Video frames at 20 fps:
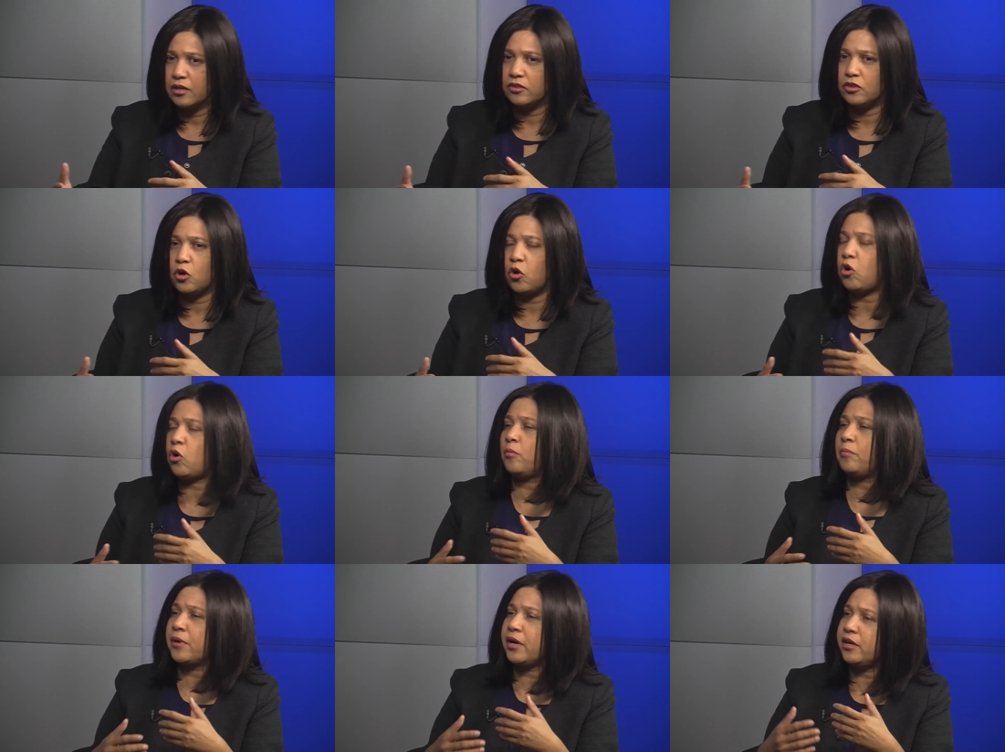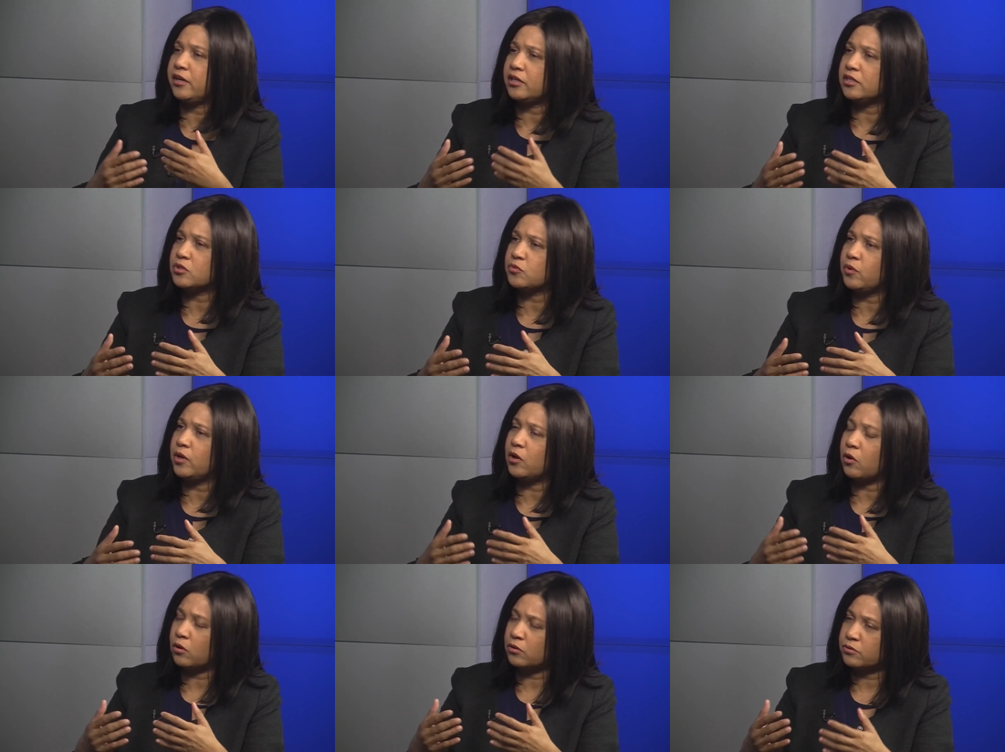The operators
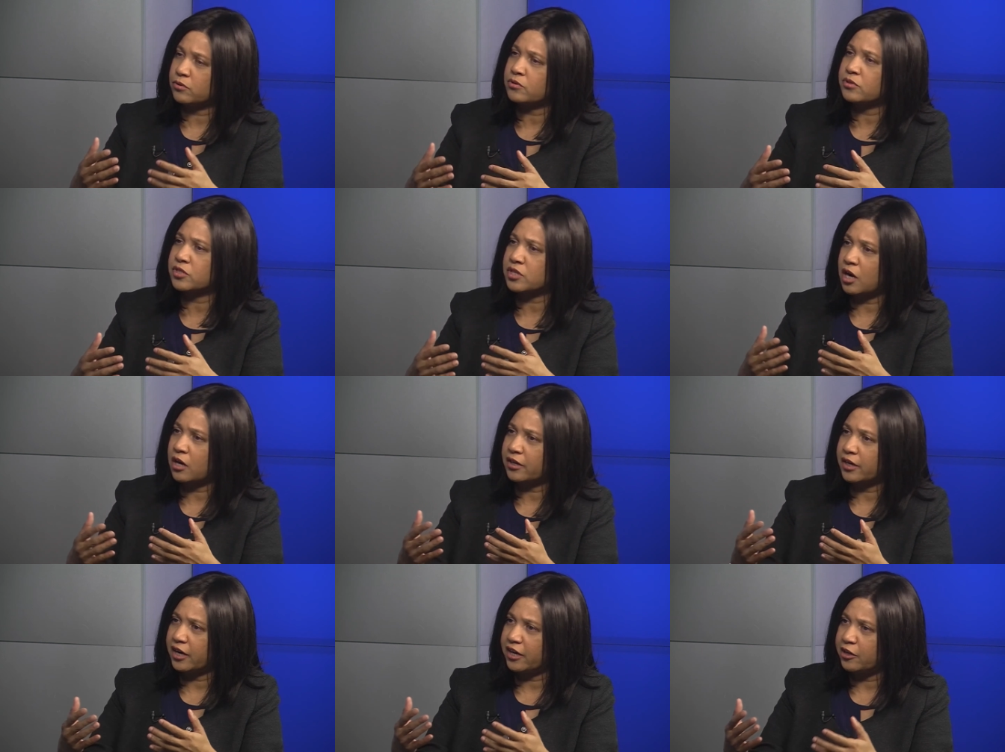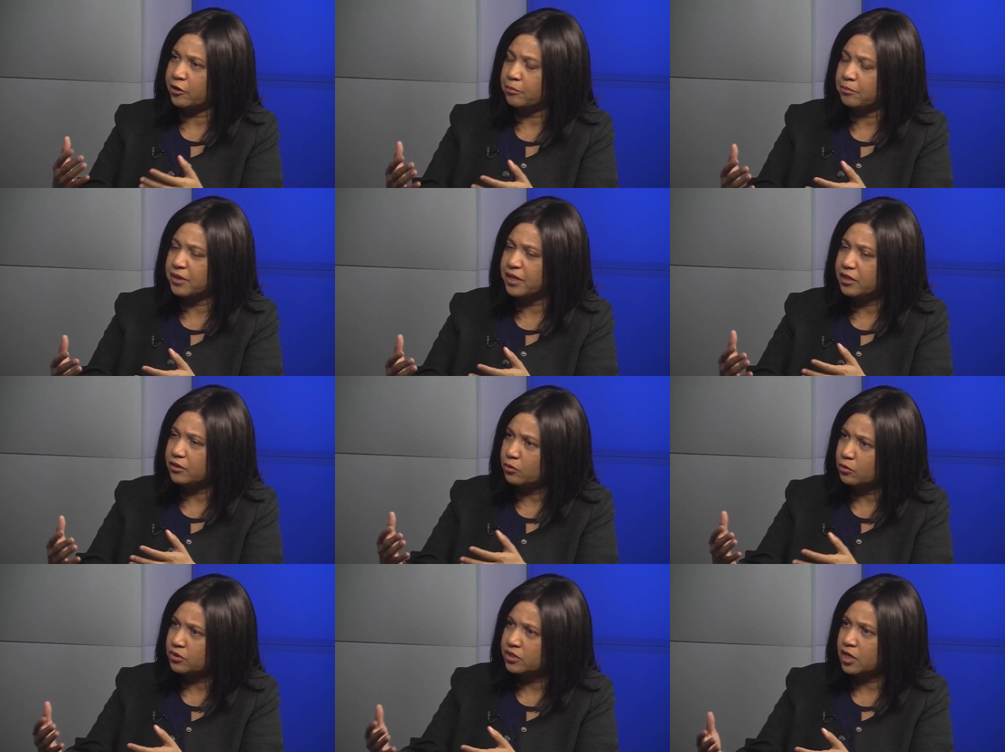will also start
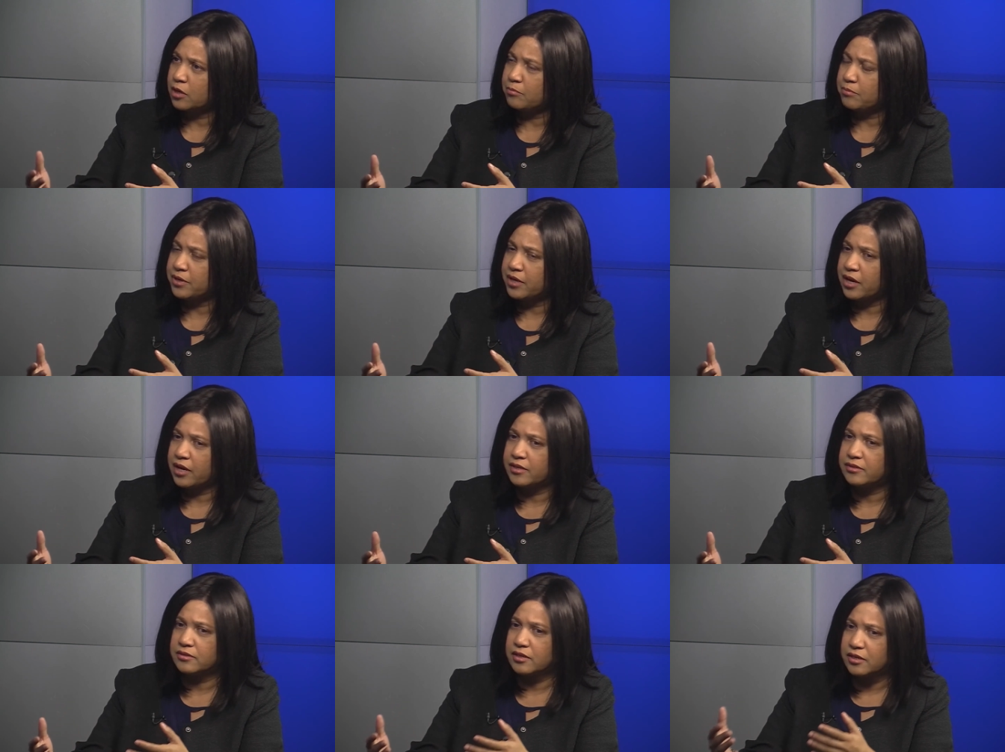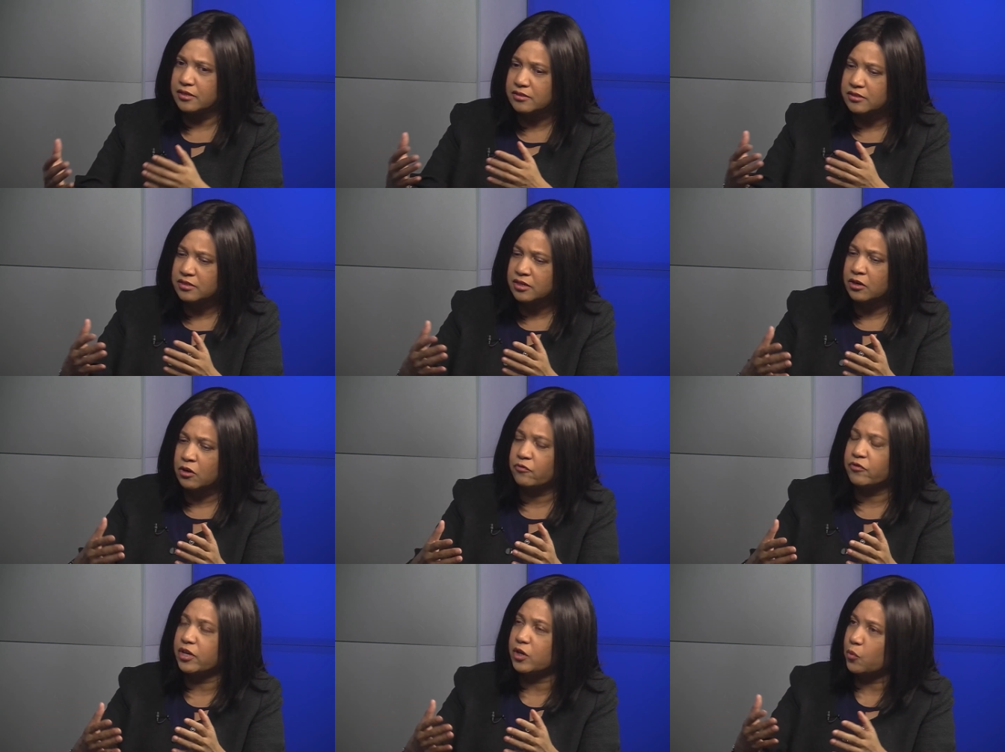adopting those A P Is
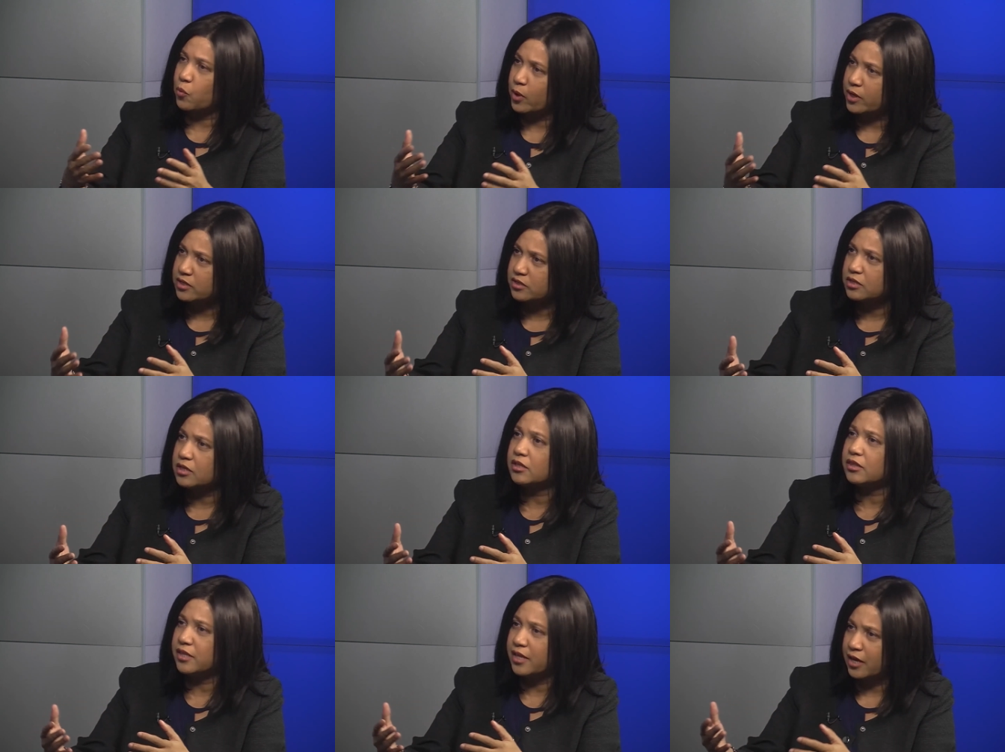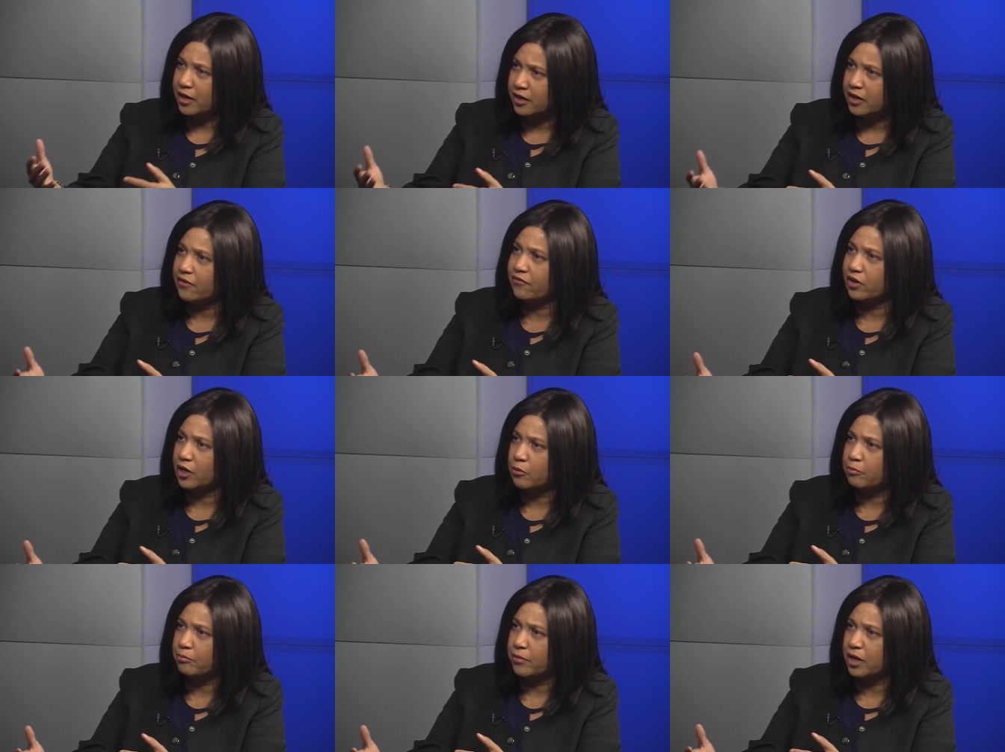instead of investing their
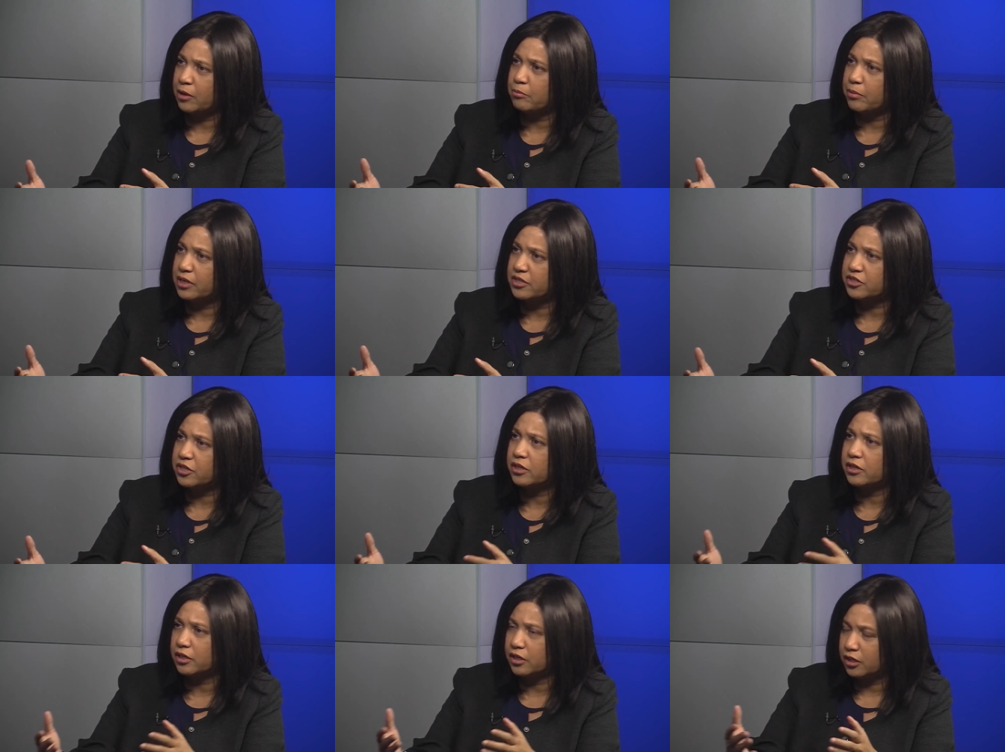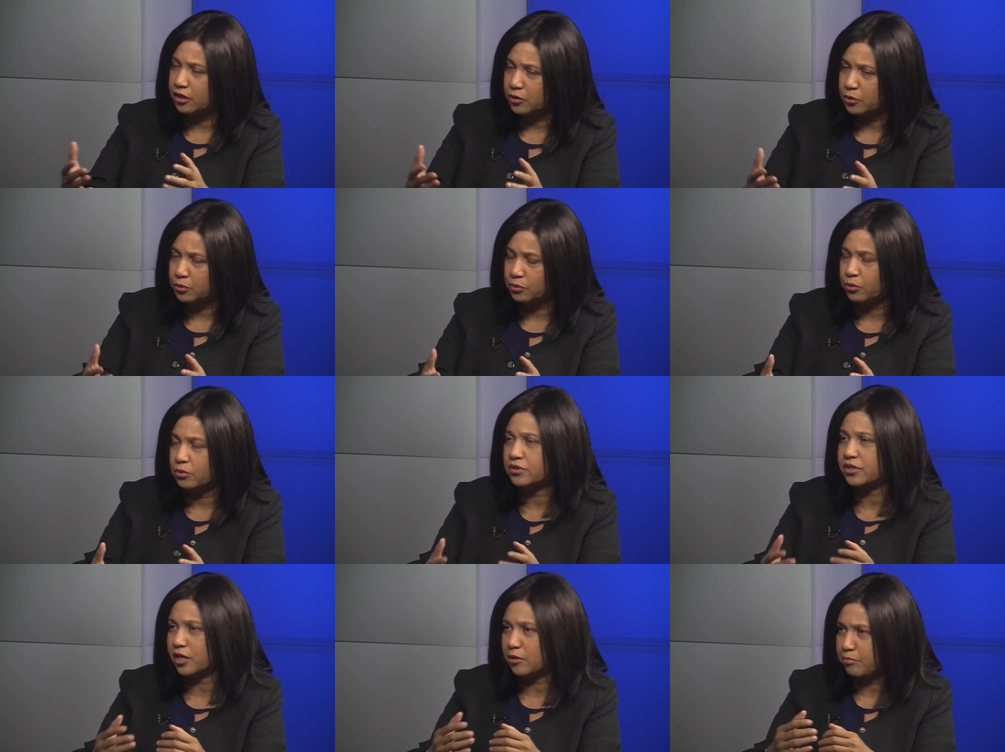development budget into
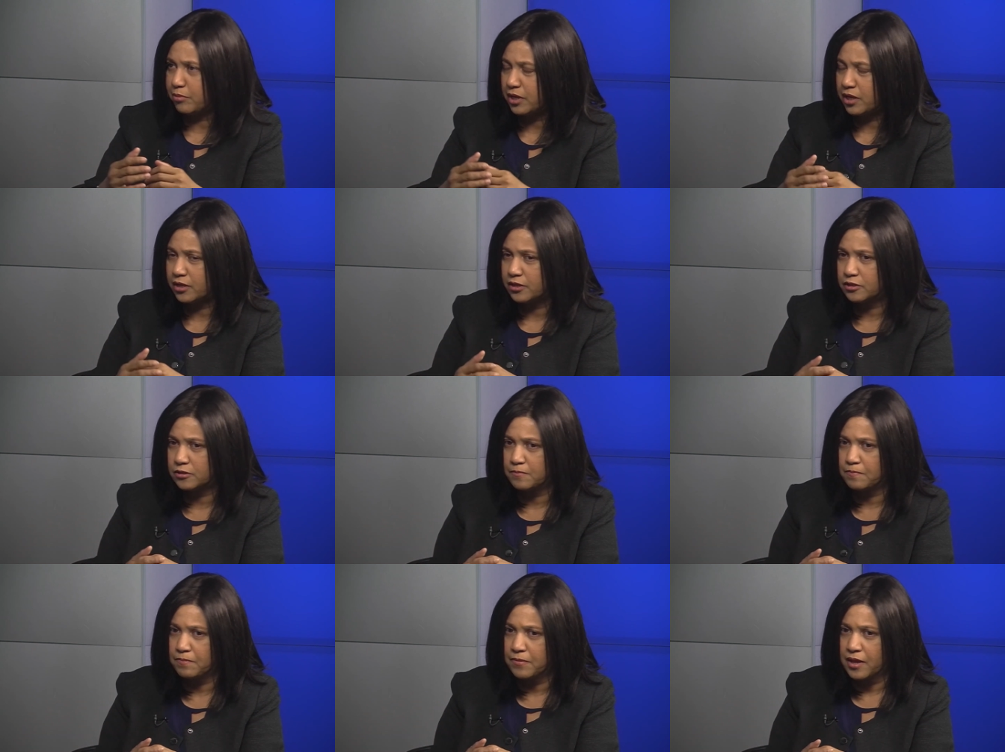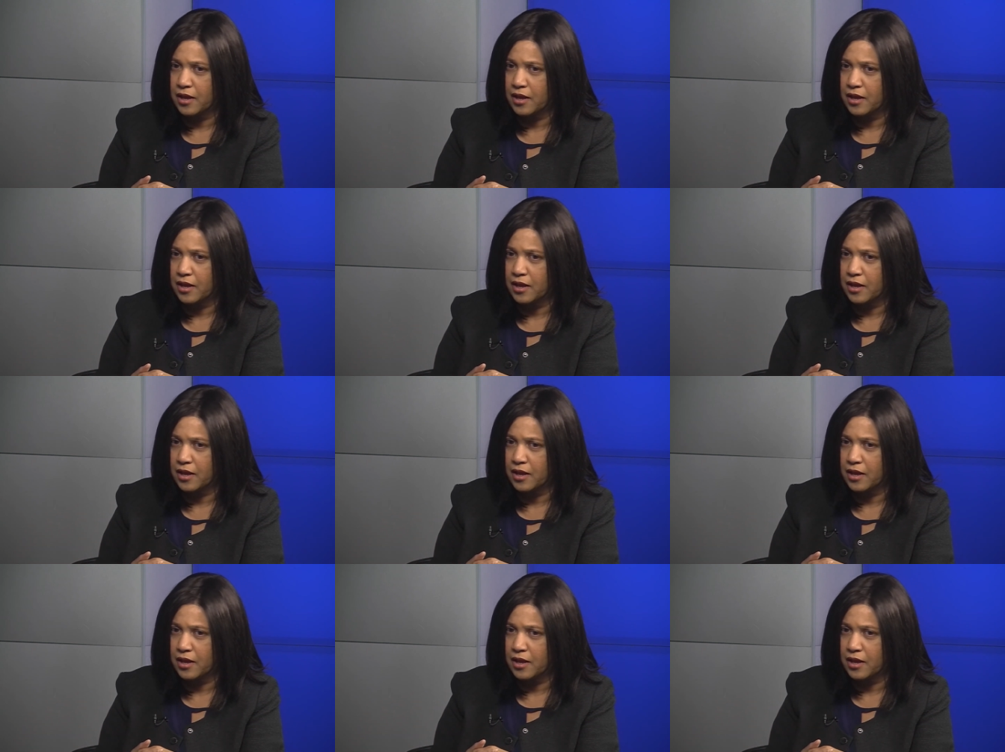those A P Is.